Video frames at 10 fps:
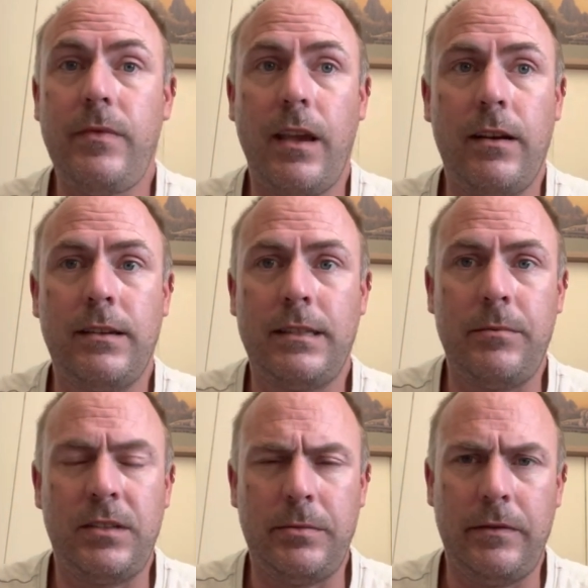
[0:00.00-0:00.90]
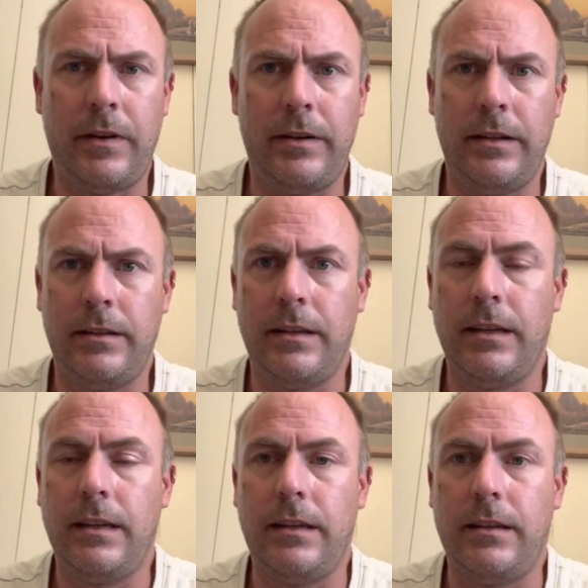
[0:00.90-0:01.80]
And I say it must have been very
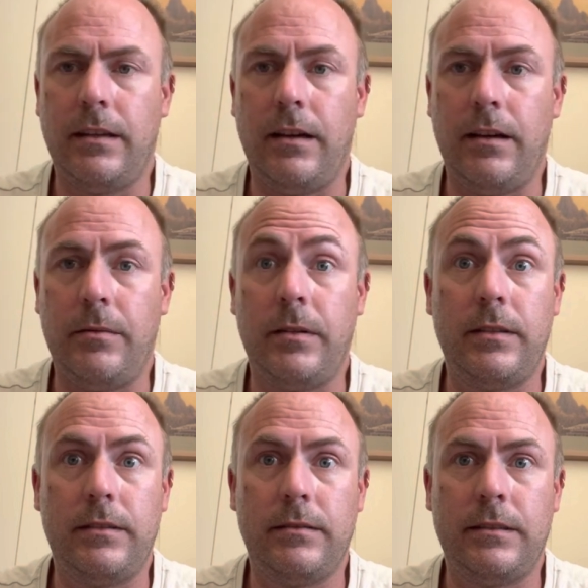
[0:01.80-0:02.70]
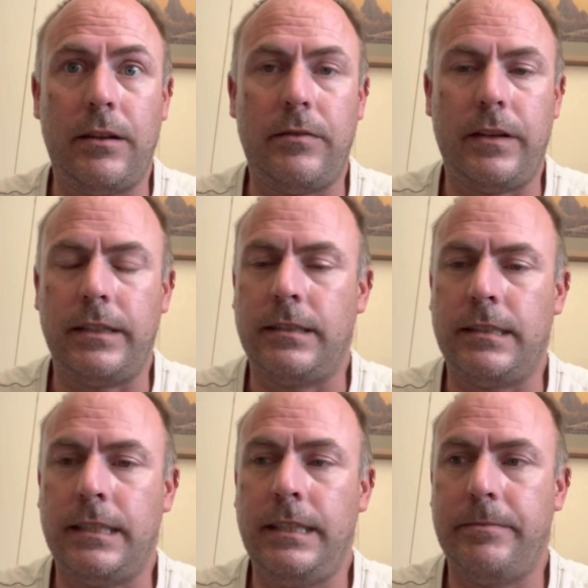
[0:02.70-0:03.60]
uh, terrifying to
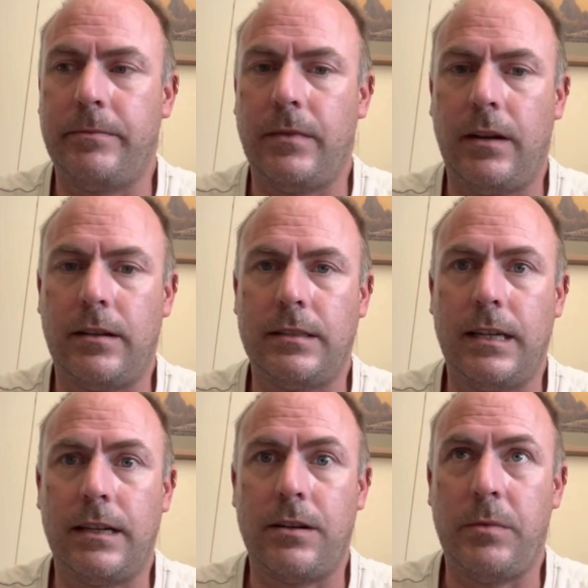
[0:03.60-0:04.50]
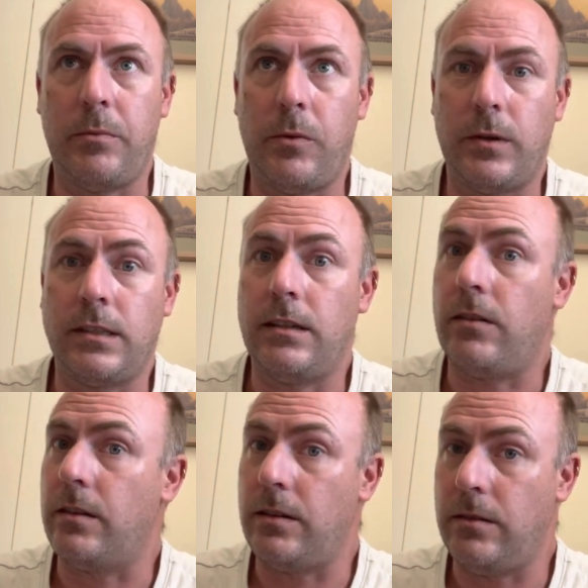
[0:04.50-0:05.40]
see like I say, I can remember watching it
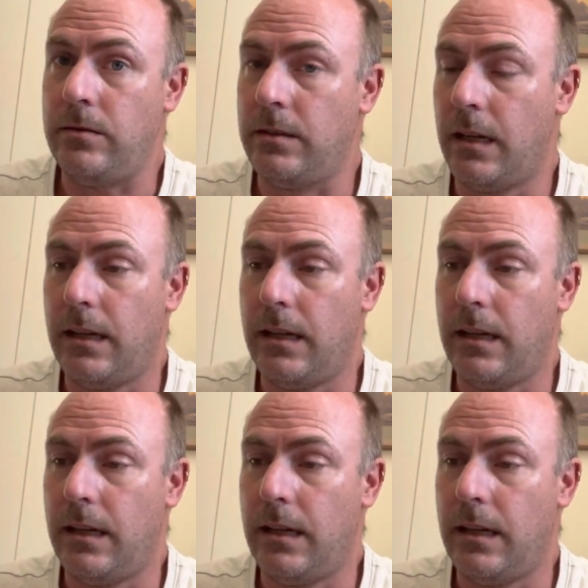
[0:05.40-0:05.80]
on the news.